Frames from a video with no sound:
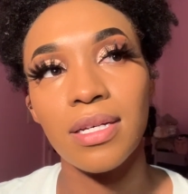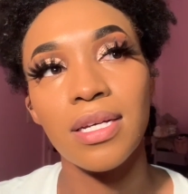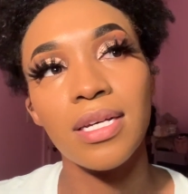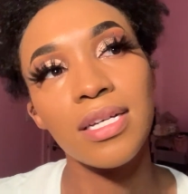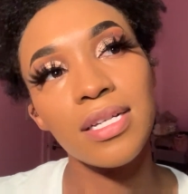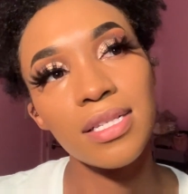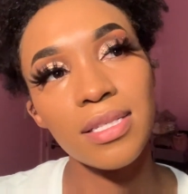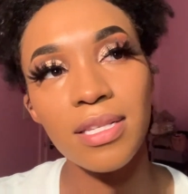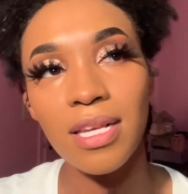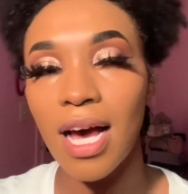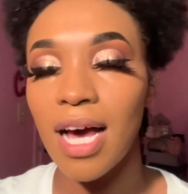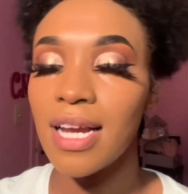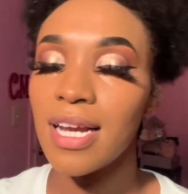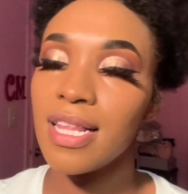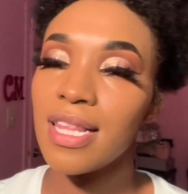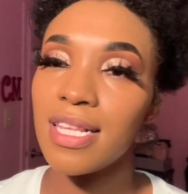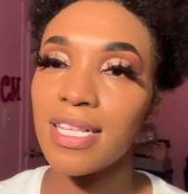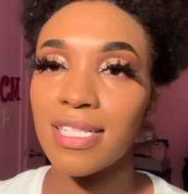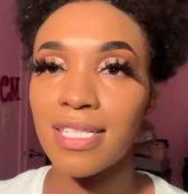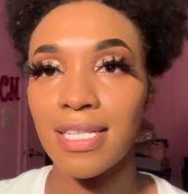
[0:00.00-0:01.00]
It's
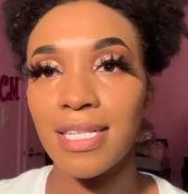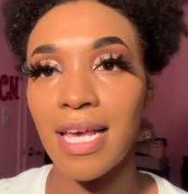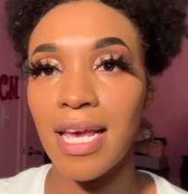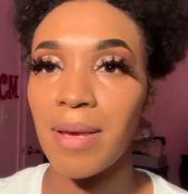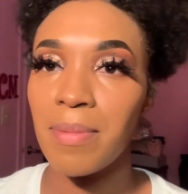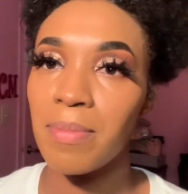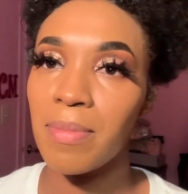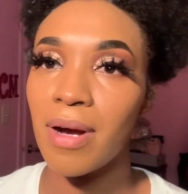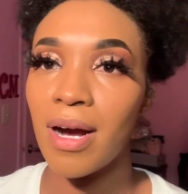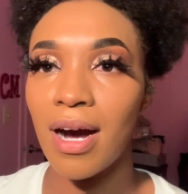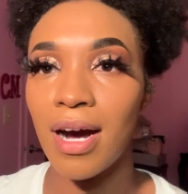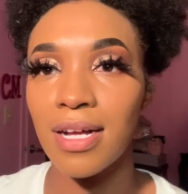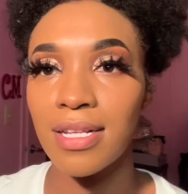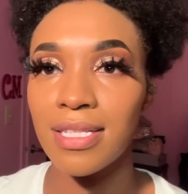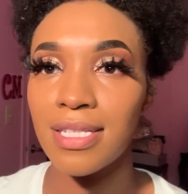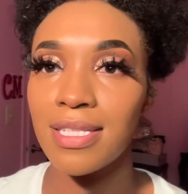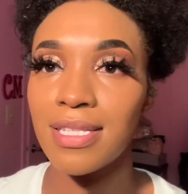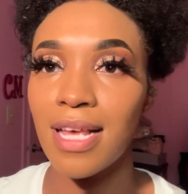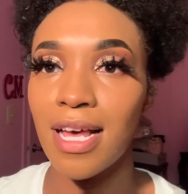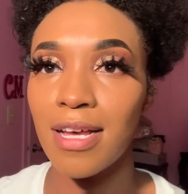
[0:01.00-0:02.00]
kind of the same
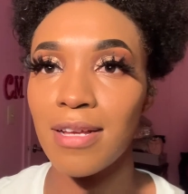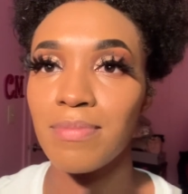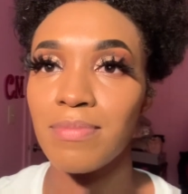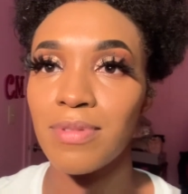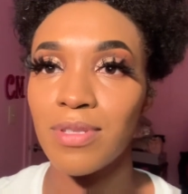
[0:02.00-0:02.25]
concept.